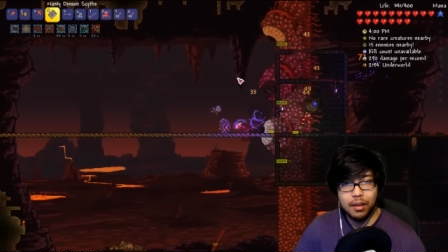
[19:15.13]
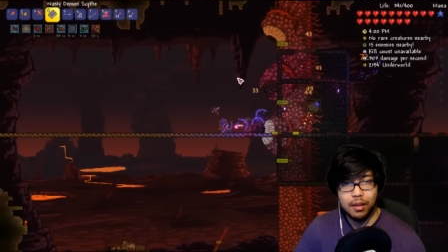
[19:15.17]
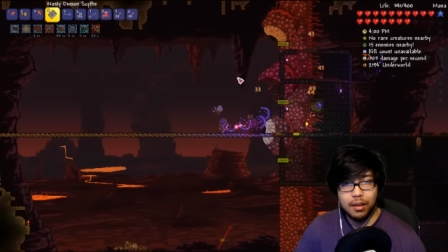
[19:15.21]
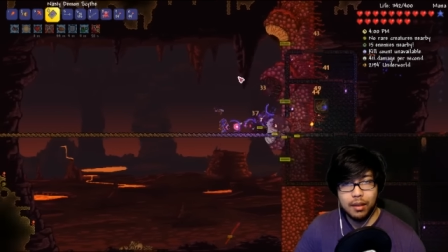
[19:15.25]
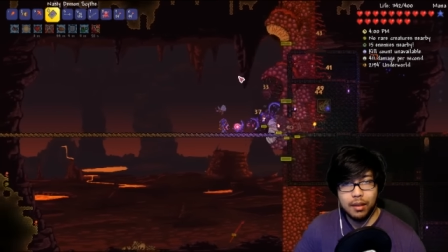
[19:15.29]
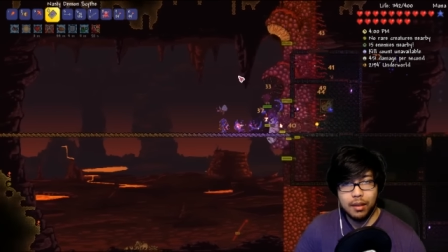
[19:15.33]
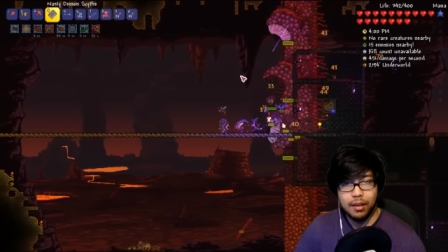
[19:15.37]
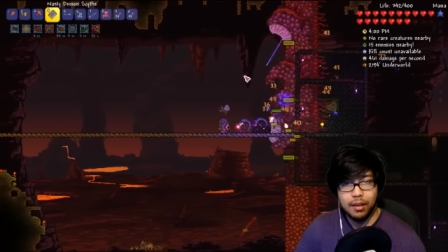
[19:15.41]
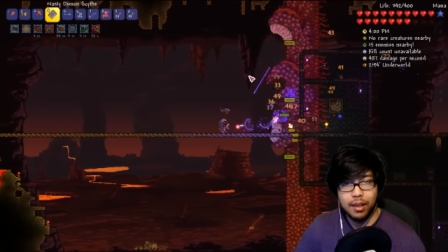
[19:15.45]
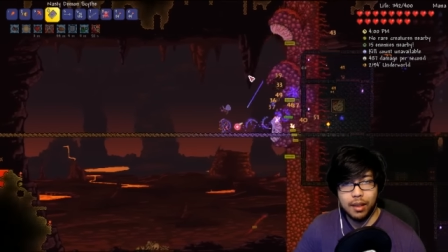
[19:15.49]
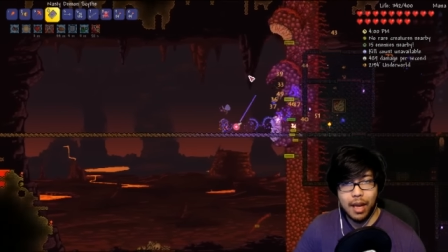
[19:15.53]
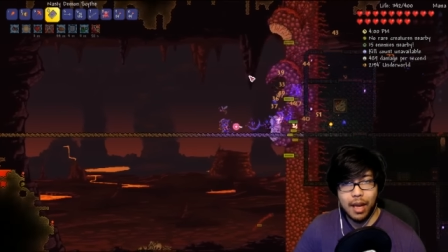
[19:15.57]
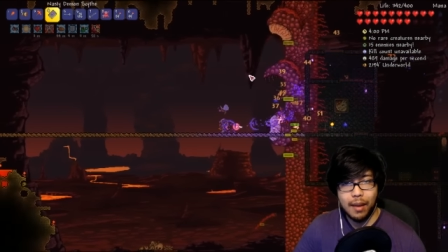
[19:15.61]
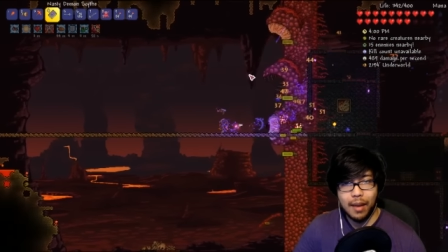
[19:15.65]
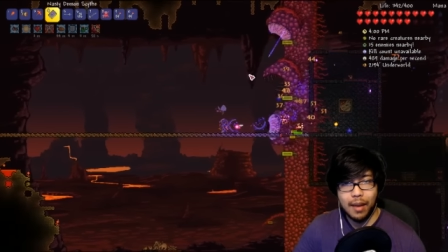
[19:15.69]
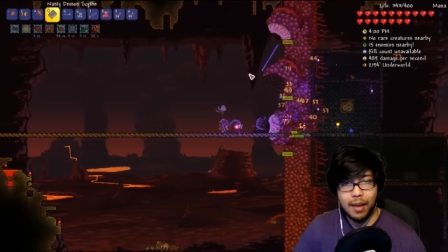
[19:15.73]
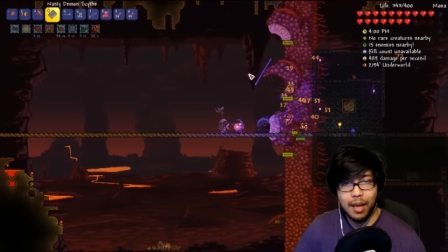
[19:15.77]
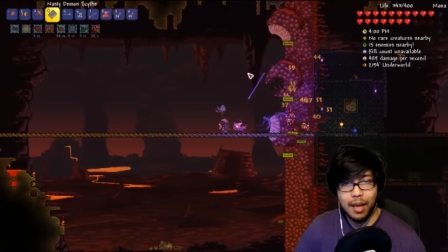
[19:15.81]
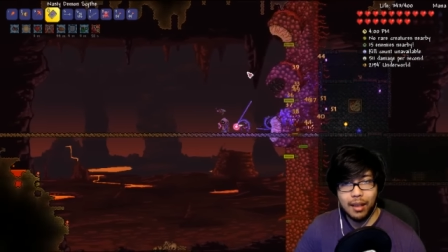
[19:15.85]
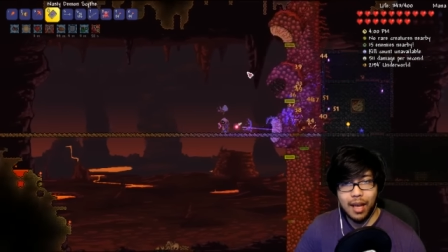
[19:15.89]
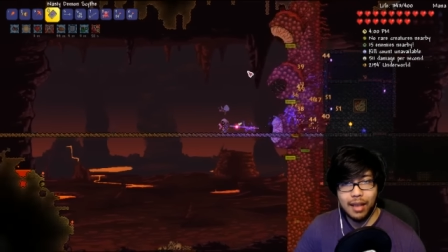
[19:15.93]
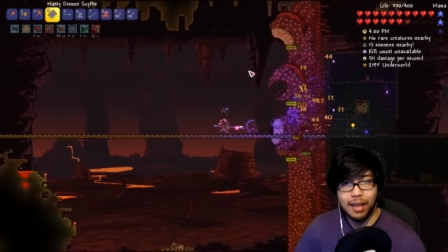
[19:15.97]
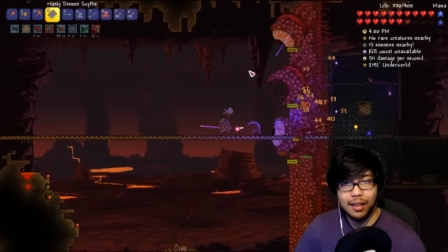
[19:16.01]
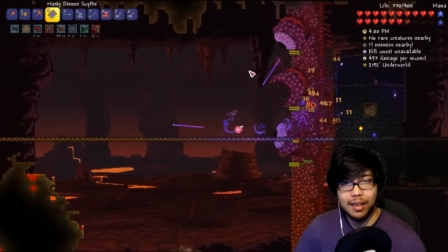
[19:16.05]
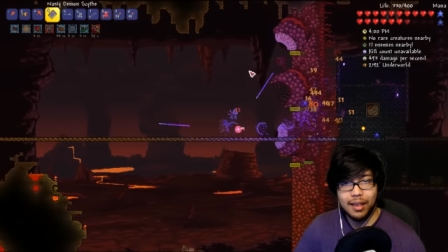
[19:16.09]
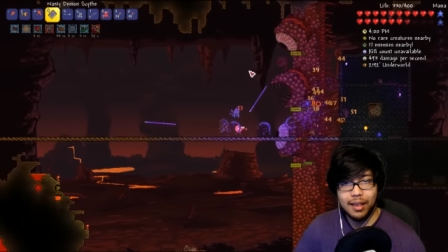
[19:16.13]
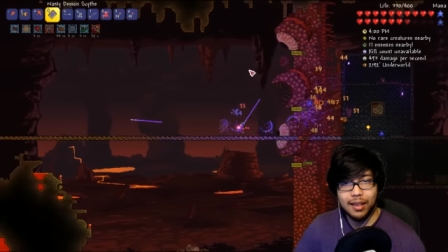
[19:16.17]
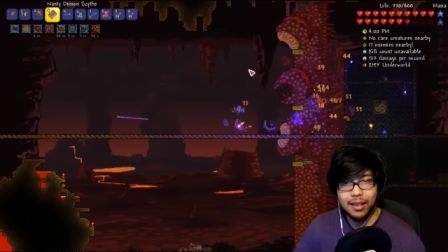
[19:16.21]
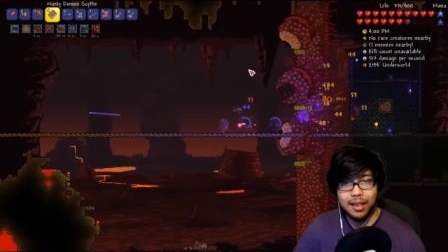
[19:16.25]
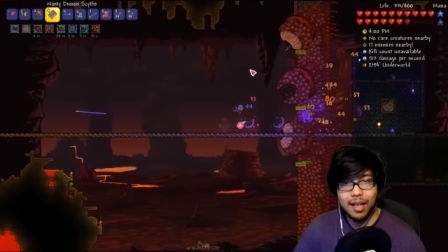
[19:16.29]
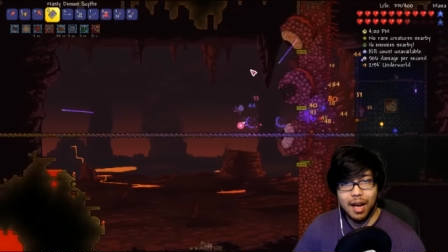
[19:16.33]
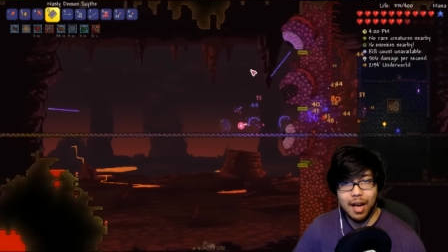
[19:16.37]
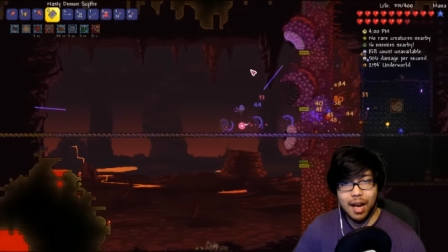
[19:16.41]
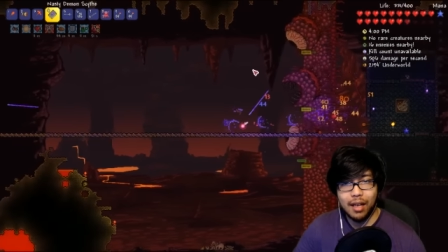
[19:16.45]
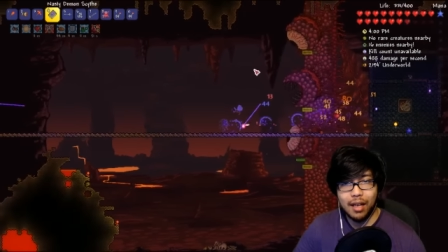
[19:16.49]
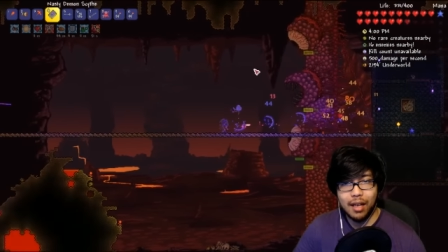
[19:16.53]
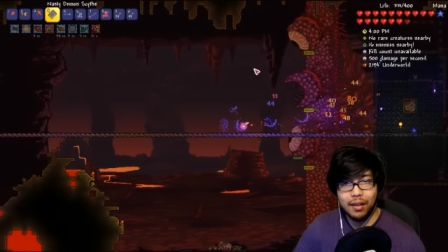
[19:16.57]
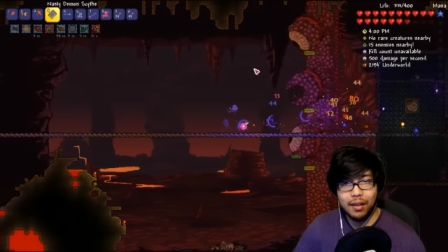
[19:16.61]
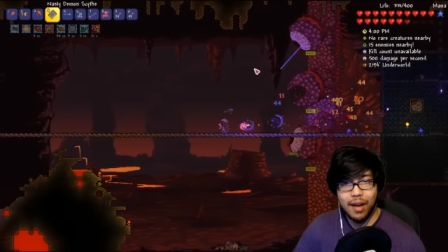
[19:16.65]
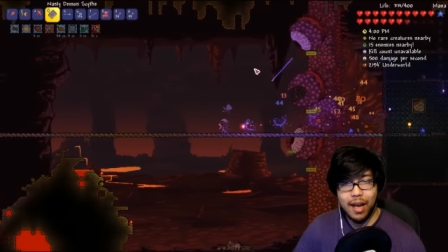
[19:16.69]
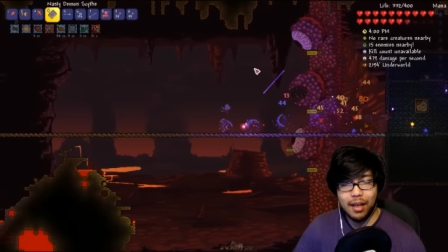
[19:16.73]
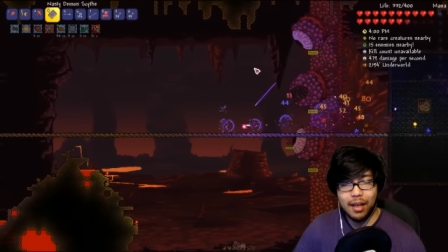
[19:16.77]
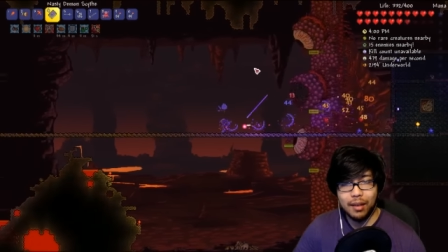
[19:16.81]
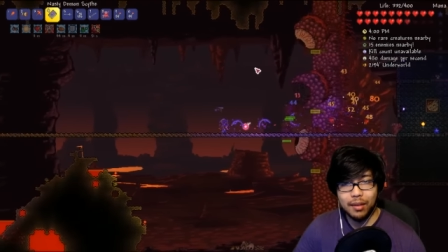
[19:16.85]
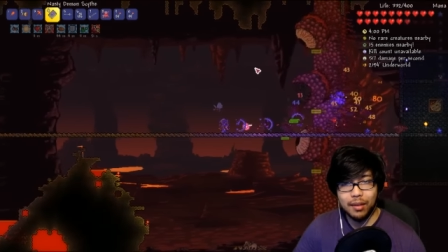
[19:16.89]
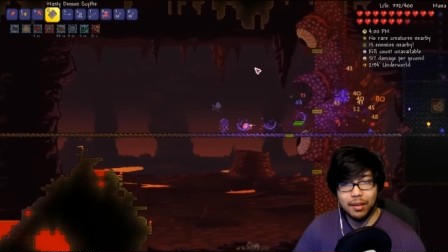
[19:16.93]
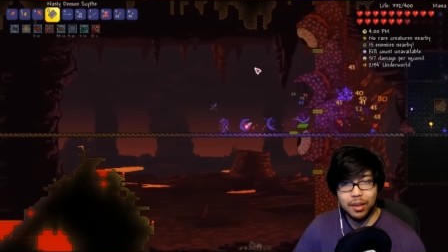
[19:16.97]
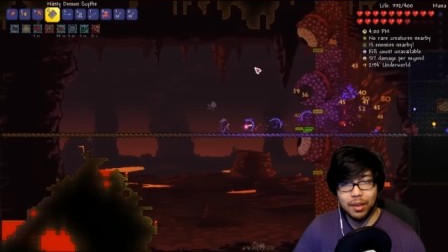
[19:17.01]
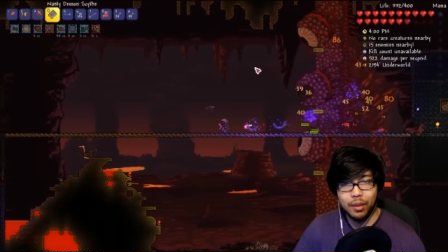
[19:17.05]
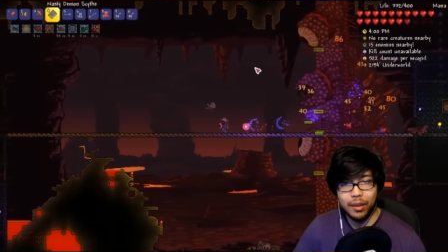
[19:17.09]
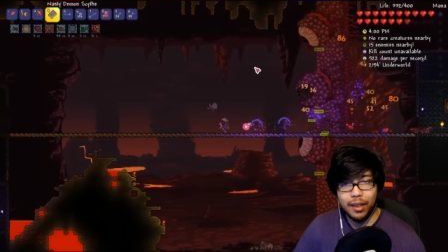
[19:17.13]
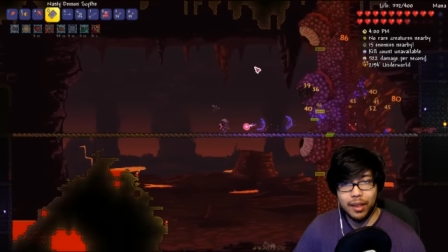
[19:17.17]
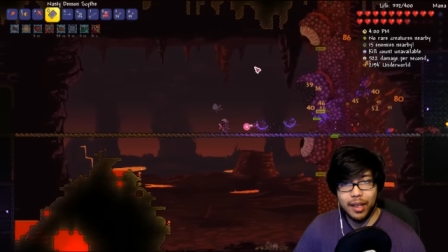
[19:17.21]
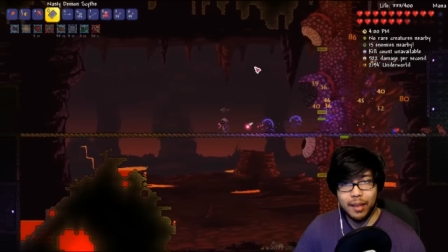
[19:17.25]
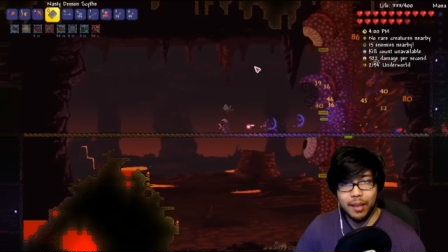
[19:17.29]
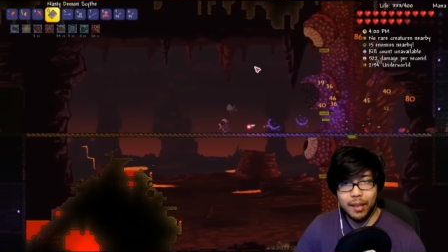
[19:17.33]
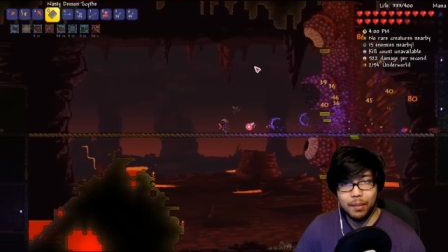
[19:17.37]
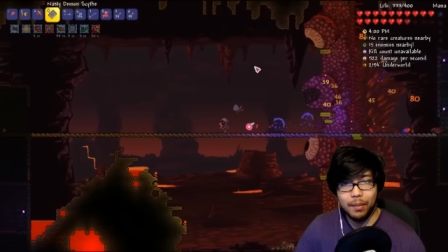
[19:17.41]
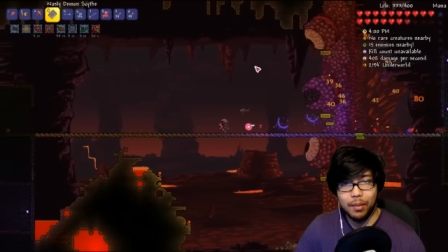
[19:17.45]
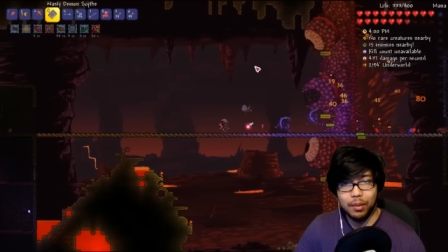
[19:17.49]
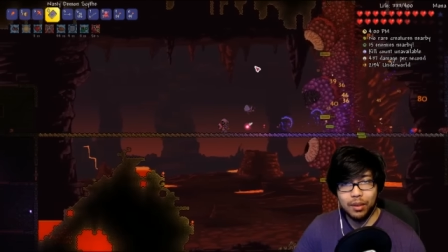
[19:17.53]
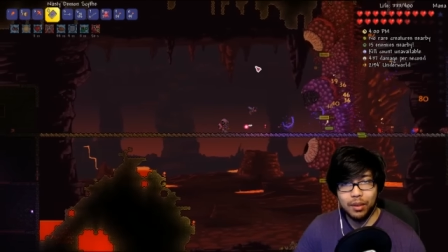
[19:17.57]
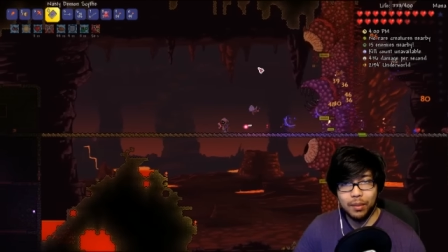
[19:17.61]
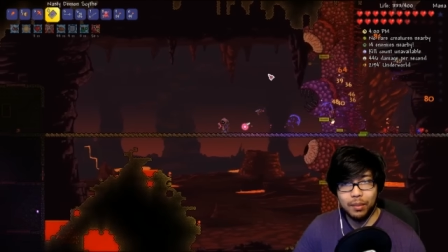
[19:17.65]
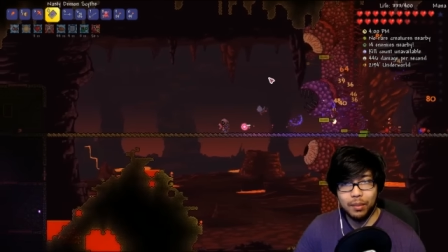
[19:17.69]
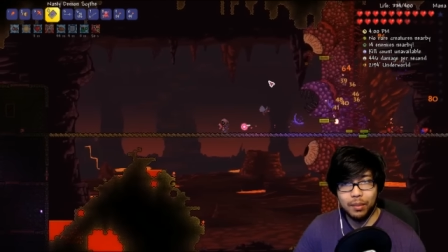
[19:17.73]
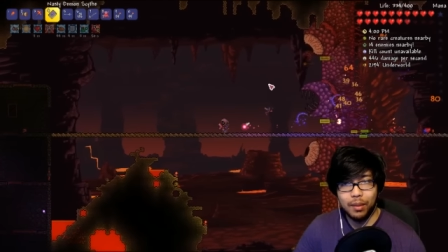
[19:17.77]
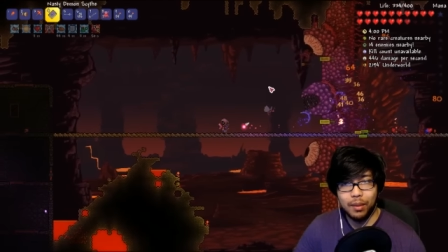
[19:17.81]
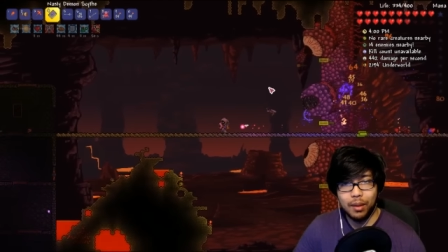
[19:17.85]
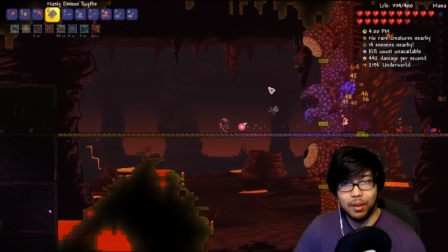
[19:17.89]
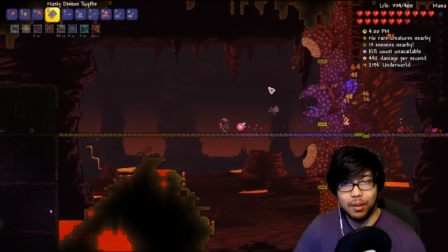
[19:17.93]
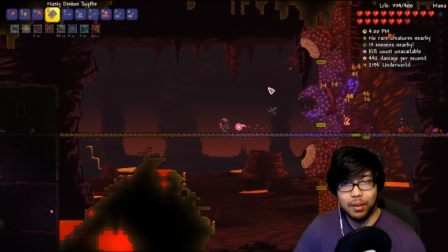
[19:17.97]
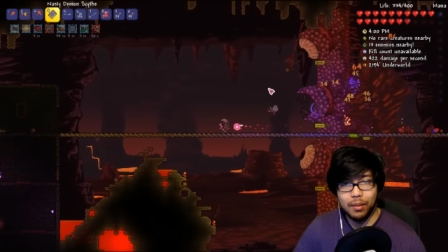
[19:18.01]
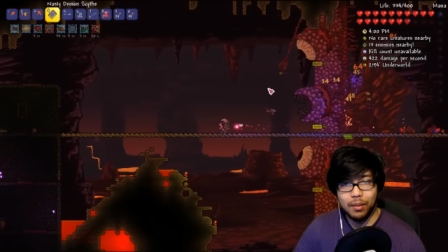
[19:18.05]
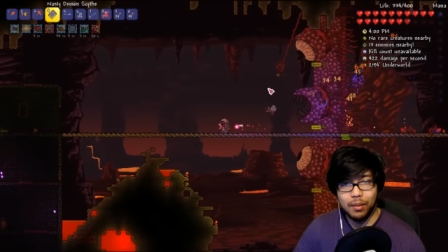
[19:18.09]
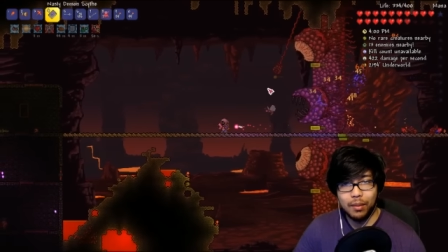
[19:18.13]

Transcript: Like, I, at least at a higher angle so I could hit multiple